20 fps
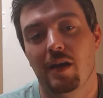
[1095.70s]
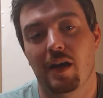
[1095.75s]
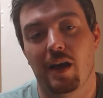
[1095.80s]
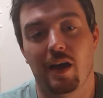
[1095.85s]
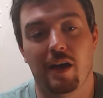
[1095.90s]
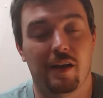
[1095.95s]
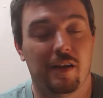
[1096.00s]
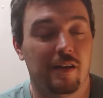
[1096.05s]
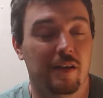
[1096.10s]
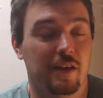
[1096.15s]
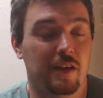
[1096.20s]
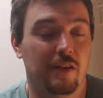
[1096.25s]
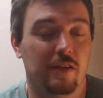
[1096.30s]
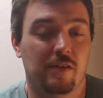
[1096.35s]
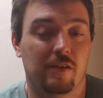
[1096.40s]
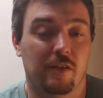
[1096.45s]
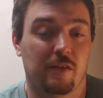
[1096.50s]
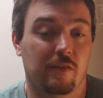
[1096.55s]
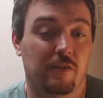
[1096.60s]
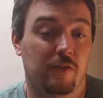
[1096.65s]
And
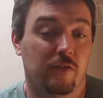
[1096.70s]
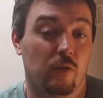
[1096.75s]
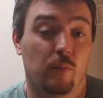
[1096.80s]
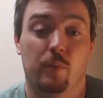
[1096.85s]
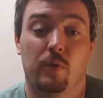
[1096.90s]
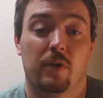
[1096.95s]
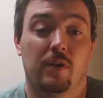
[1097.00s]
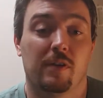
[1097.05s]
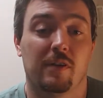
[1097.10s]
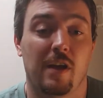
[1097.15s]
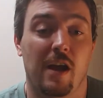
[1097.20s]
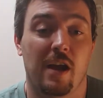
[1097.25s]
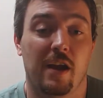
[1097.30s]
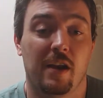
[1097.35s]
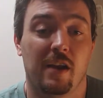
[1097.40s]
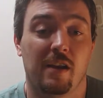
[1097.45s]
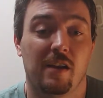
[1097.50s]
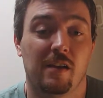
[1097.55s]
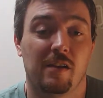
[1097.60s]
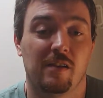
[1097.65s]
he's like super
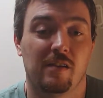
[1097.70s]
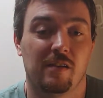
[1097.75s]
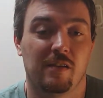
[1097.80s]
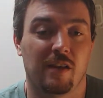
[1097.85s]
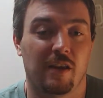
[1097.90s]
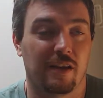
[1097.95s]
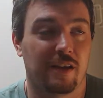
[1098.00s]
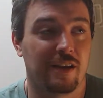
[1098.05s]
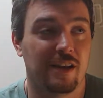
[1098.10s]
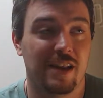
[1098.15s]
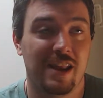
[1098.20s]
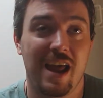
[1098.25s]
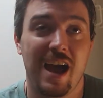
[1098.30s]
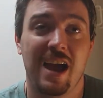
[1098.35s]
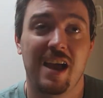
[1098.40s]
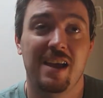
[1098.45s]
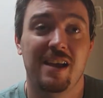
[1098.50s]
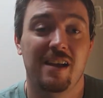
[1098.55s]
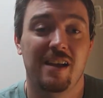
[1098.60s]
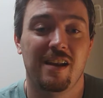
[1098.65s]
excited, and he's like,
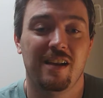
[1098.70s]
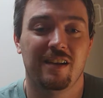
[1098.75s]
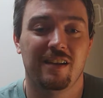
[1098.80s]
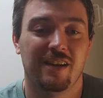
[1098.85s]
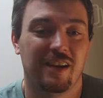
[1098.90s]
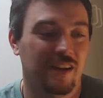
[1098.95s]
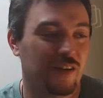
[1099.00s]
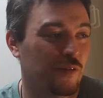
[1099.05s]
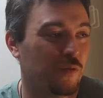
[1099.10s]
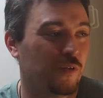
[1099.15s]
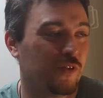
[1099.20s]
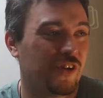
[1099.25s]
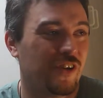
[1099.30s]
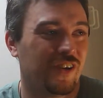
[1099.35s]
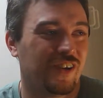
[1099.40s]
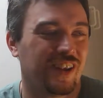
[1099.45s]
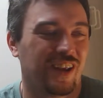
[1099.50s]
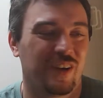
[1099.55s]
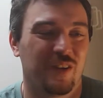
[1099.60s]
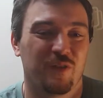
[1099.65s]
goodnight, and
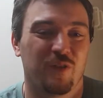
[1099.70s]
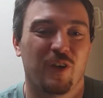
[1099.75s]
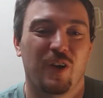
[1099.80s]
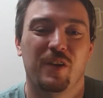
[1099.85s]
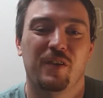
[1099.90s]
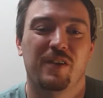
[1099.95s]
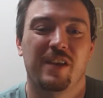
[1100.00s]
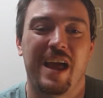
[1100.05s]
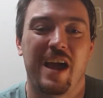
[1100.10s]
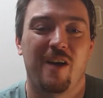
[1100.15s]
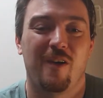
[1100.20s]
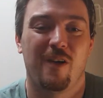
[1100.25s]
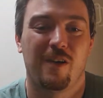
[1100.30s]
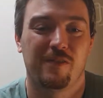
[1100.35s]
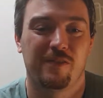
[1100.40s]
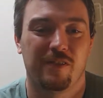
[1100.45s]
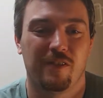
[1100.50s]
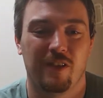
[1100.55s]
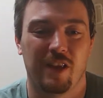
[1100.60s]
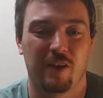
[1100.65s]
just like runs
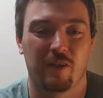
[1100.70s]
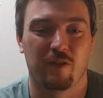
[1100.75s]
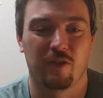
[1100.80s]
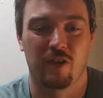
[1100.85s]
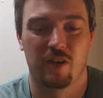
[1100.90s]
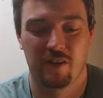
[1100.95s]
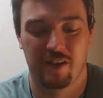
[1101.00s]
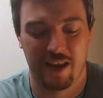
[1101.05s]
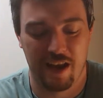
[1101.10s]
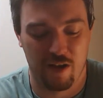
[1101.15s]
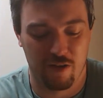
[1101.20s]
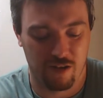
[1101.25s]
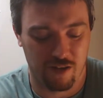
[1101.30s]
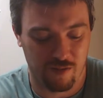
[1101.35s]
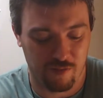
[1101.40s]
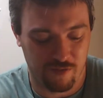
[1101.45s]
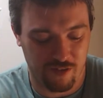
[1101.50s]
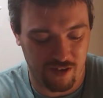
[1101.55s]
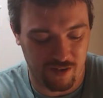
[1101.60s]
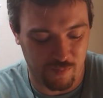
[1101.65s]
out of
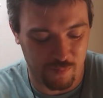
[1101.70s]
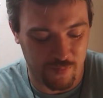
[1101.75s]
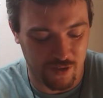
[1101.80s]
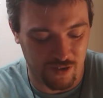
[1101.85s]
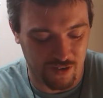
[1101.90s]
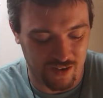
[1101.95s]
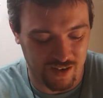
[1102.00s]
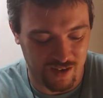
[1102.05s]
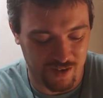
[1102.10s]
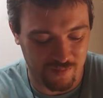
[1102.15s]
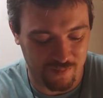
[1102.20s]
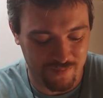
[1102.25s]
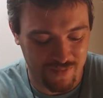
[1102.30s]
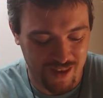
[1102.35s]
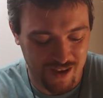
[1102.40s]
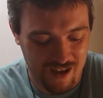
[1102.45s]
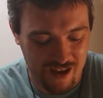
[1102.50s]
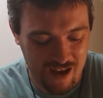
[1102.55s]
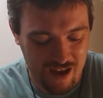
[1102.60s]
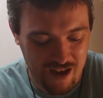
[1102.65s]
the fucking building.
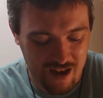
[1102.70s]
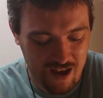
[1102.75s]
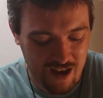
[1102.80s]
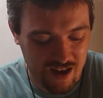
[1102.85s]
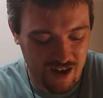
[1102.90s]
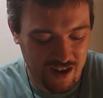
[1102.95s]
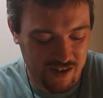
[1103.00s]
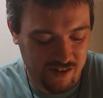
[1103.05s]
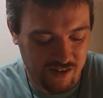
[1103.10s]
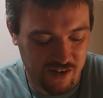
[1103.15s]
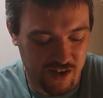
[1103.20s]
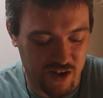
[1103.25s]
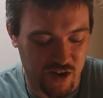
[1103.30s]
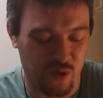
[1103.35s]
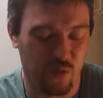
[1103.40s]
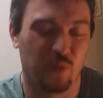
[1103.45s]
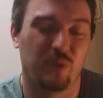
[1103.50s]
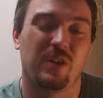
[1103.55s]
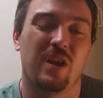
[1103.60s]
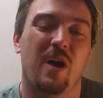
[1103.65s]
It's
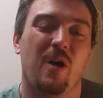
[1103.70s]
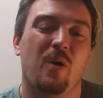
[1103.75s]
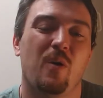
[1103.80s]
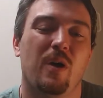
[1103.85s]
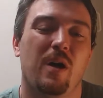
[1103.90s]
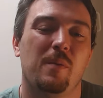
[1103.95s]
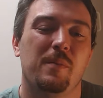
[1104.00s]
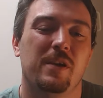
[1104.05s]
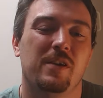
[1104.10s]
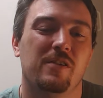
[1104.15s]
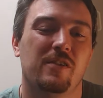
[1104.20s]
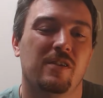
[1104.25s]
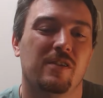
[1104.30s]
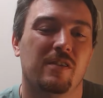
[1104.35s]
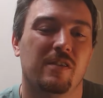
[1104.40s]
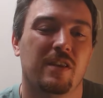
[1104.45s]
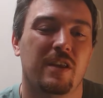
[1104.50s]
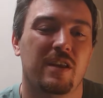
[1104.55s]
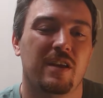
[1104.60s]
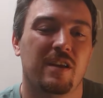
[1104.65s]
cute though. I mean,
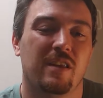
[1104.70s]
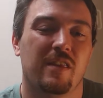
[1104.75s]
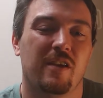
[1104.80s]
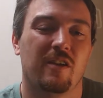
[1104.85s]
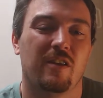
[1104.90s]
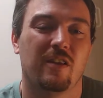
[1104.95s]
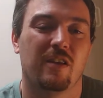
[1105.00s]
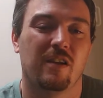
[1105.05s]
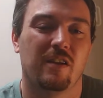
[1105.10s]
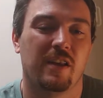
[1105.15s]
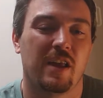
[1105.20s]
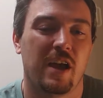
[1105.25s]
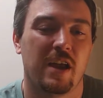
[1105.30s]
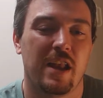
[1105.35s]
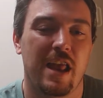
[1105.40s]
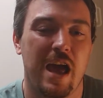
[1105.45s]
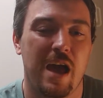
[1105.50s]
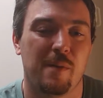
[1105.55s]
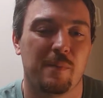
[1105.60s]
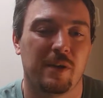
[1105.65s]
just seeing their little
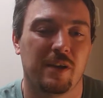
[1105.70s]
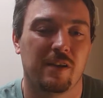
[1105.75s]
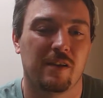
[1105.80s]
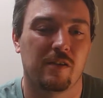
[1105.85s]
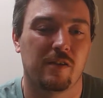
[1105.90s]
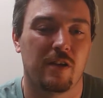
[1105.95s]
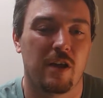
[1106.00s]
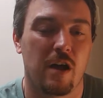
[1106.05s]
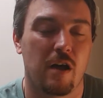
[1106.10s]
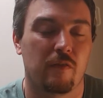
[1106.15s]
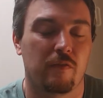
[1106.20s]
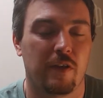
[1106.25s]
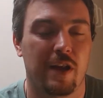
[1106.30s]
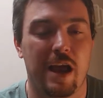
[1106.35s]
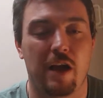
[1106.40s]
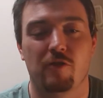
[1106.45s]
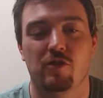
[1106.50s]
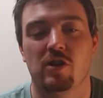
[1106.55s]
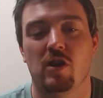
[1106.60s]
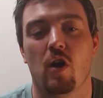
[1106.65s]
dynamic and stuff, and
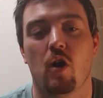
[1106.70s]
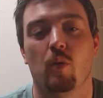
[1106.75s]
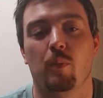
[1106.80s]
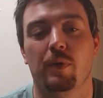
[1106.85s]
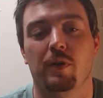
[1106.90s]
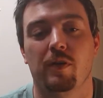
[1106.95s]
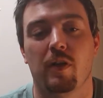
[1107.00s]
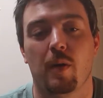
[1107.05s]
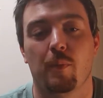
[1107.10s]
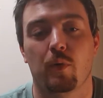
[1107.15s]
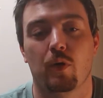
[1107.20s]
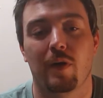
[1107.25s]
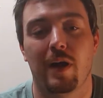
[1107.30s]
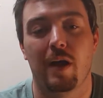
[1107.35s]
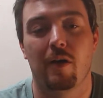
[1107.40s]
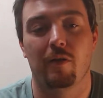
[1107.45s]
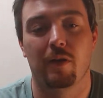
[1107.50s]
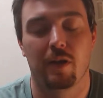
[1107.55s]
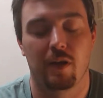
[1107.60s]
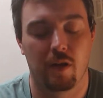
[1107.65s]
how she opens up
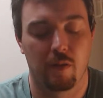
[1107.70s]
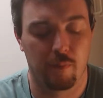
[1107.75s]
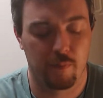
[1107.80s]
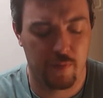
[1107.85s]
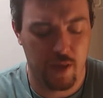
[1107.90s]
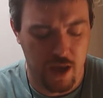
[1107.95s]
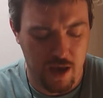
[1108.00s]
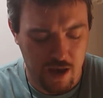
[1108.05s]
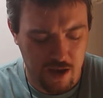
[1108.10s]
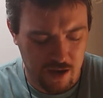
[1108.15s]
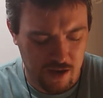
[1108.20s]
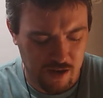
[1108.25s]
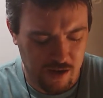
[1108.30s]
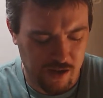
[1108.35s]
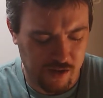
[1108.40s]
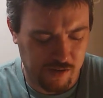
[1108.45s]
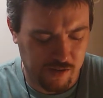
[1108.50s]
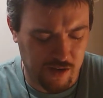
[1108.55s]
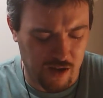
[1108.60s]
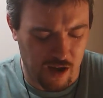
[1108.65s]
around him,
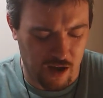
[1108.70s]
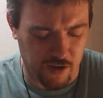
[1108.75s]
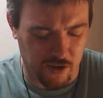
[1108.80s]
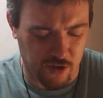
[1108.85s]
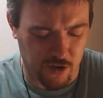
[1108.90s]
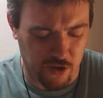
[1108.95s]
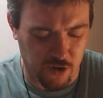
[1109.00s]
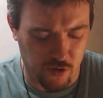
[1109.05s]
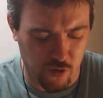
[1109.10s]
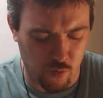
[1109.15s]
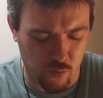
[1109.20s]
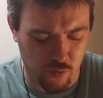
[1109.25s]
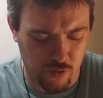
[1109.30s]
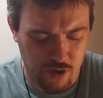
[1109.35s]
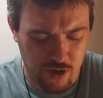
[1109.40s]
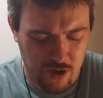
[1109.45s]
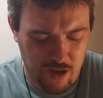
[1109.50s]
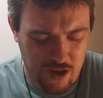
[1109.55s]
it's kind of cute.